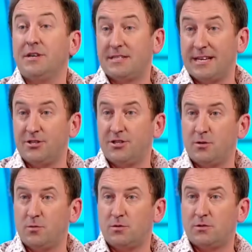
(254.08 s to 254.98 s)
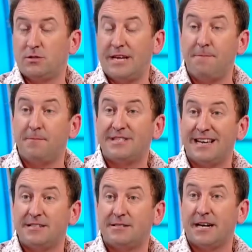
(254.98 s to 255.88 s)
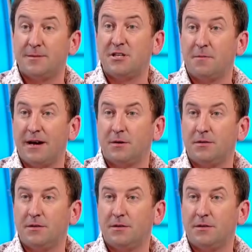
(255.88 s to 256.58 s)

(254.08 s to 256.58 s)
he sends you 10 times the amount?